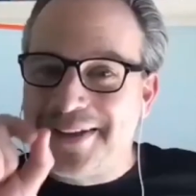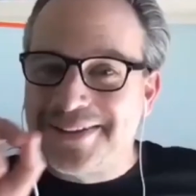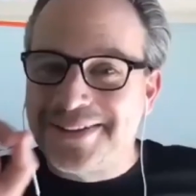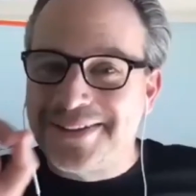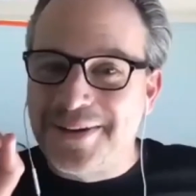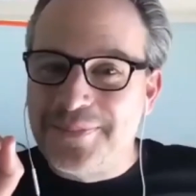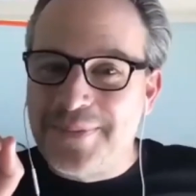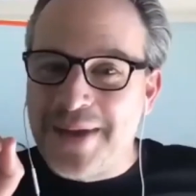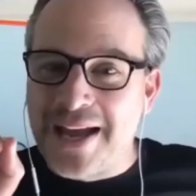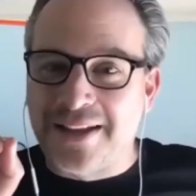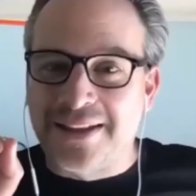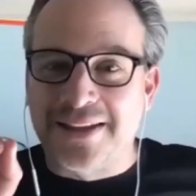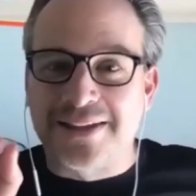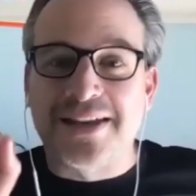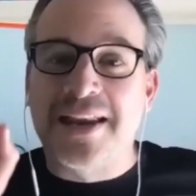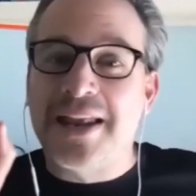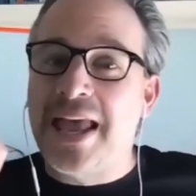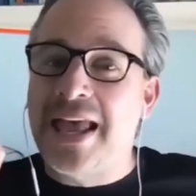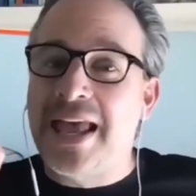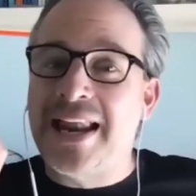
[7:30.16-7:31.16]
come back to this.
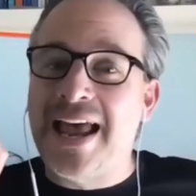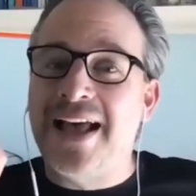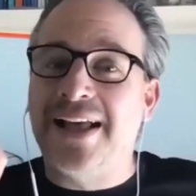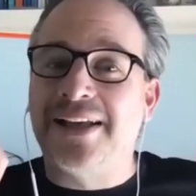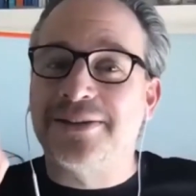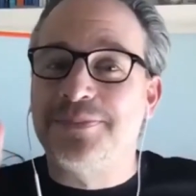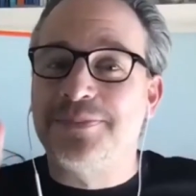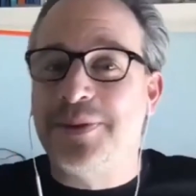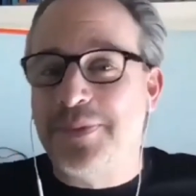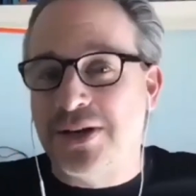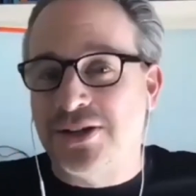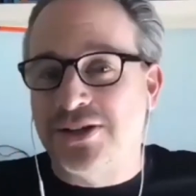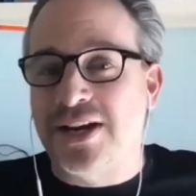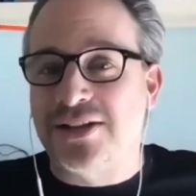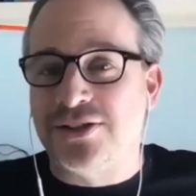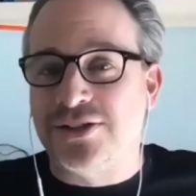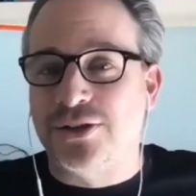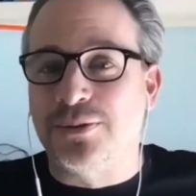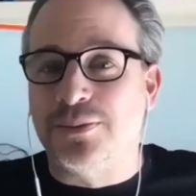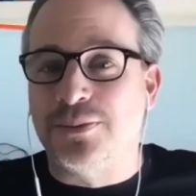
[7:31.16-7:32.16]
And Alex, maybe I should ask
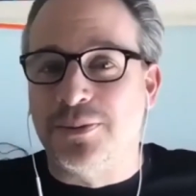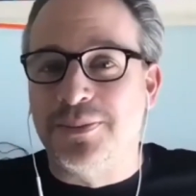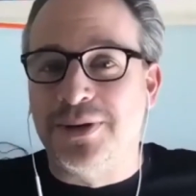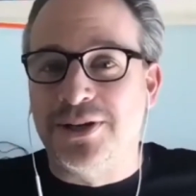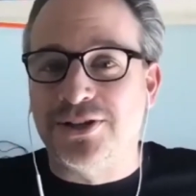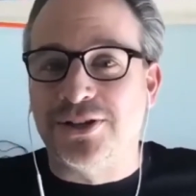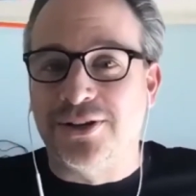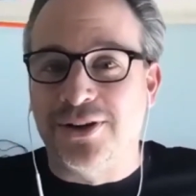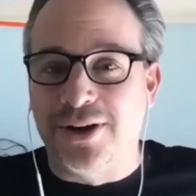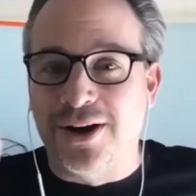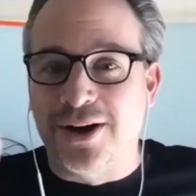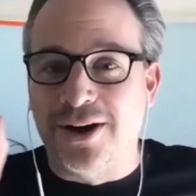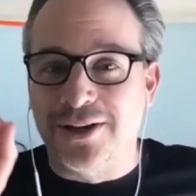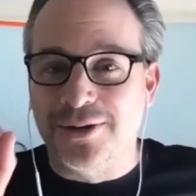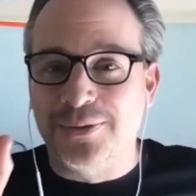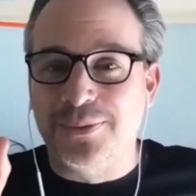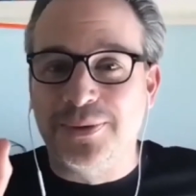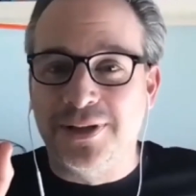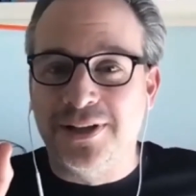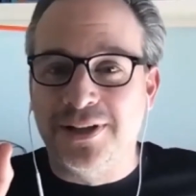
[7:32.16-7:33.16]
your permission. Are you
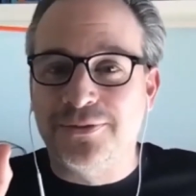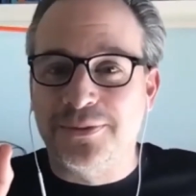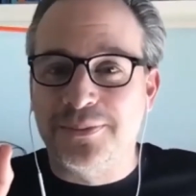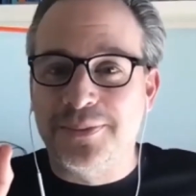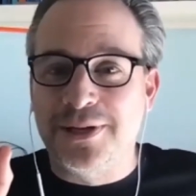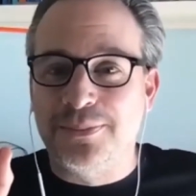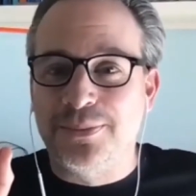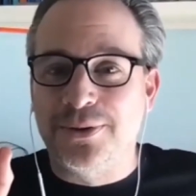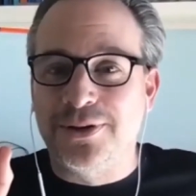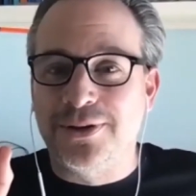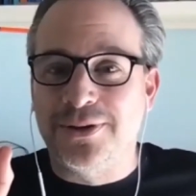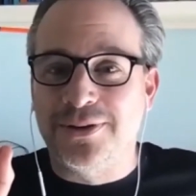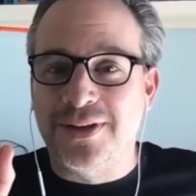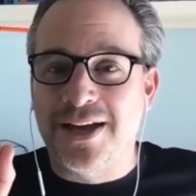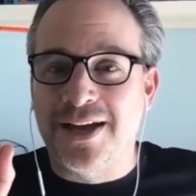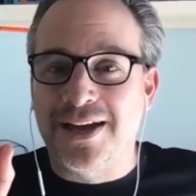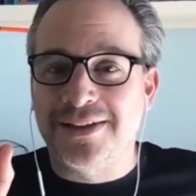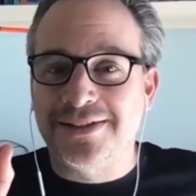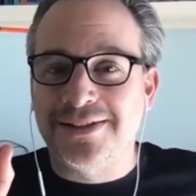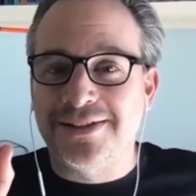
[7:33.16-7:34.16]
willing for me to put you on the
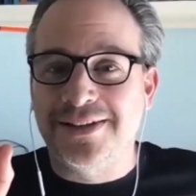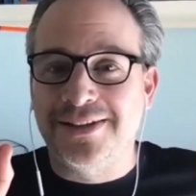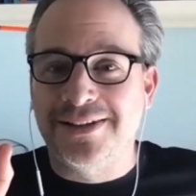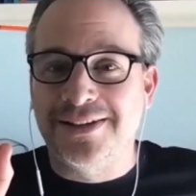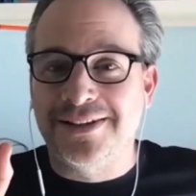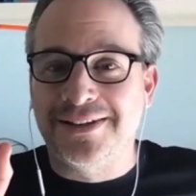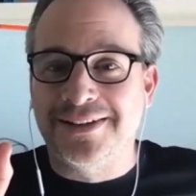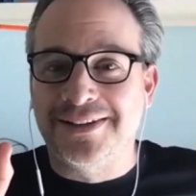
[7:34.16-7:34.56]
hot seat here?